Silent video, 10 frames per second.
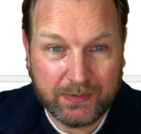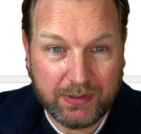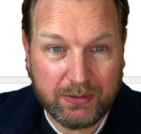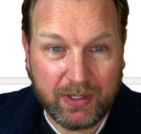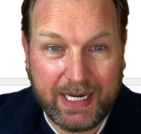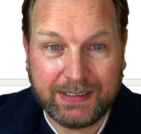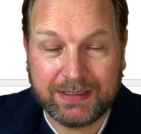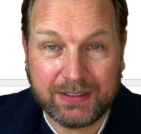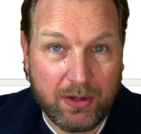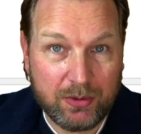your
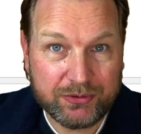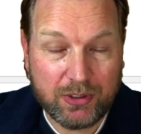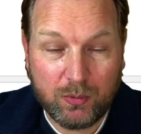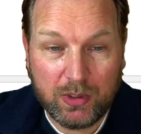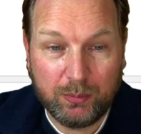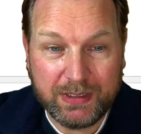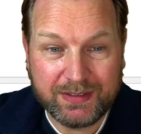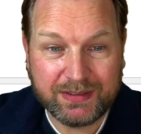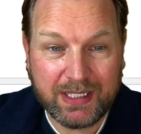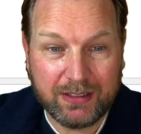edits also will be
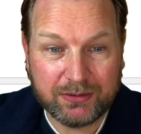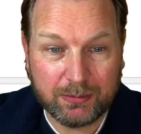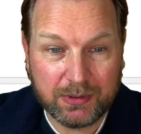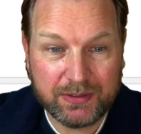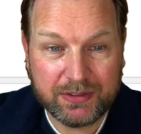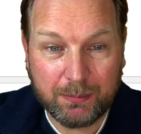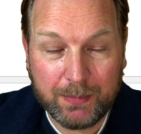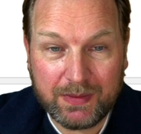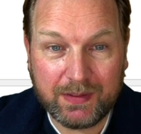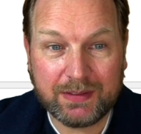saved. So I'm going to
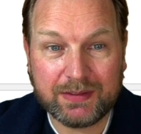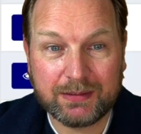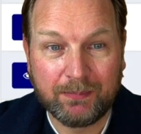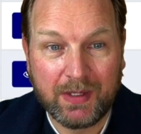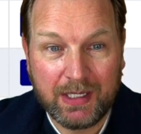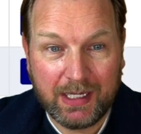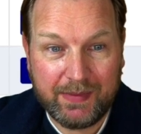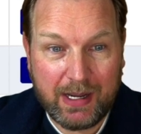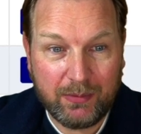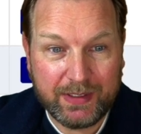submit this. And
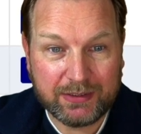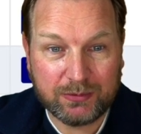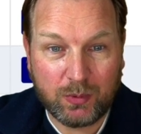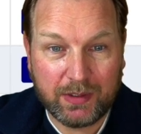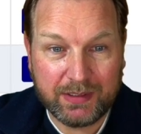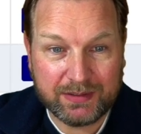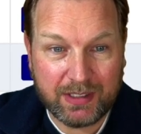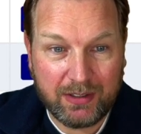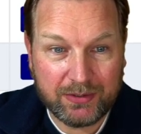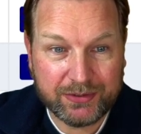now this one is
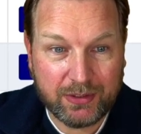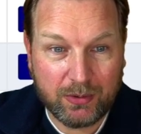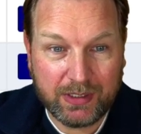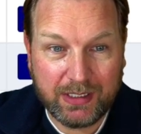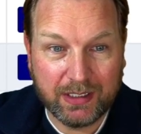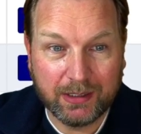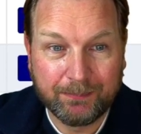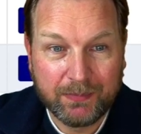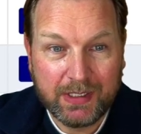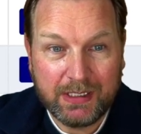also here
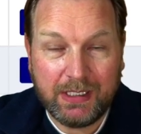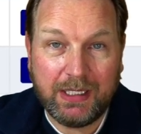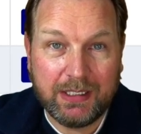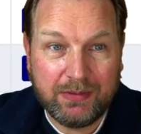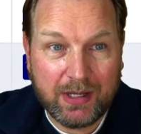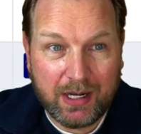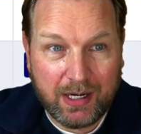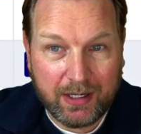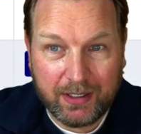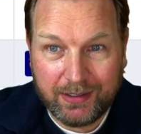in
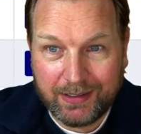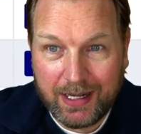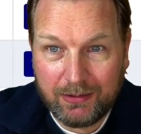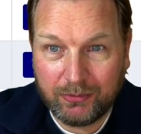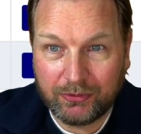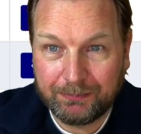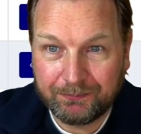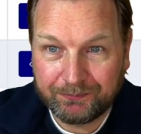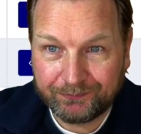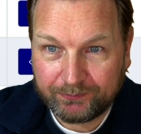our account.
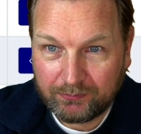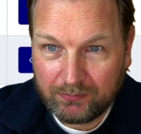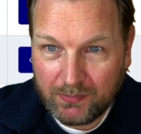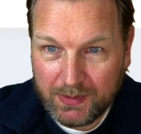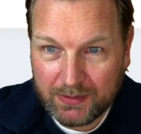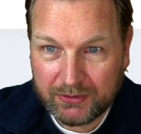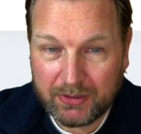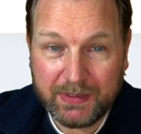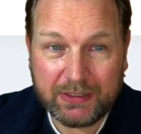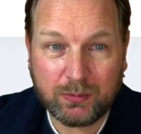
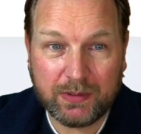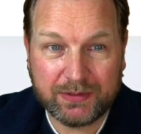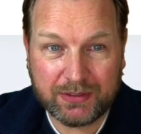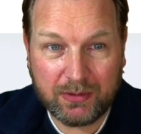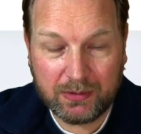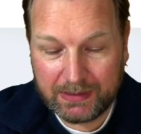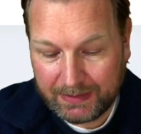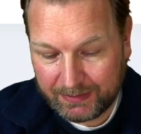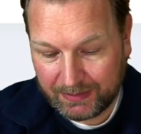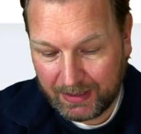So next one. So
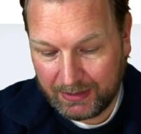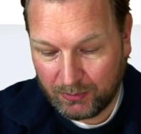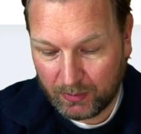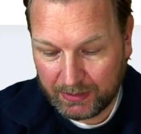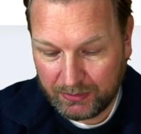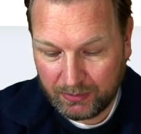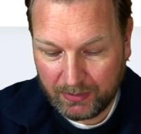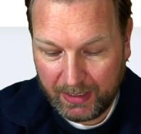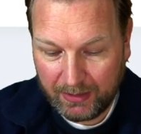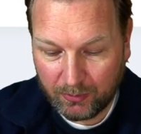let's say you want to do
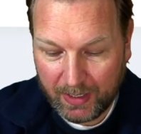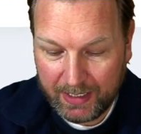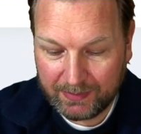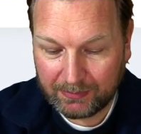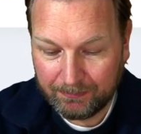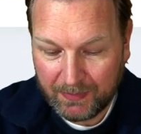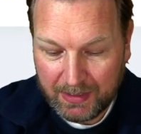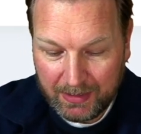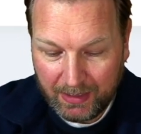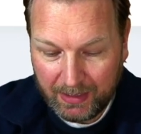a write
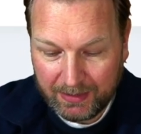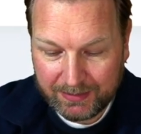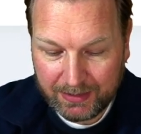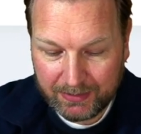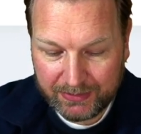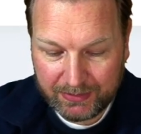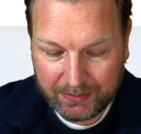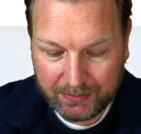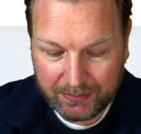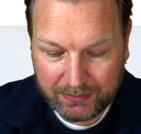a sales
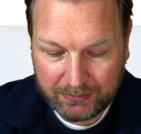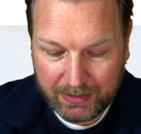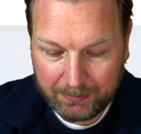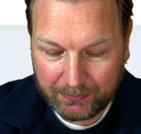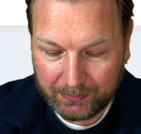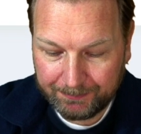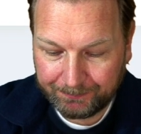script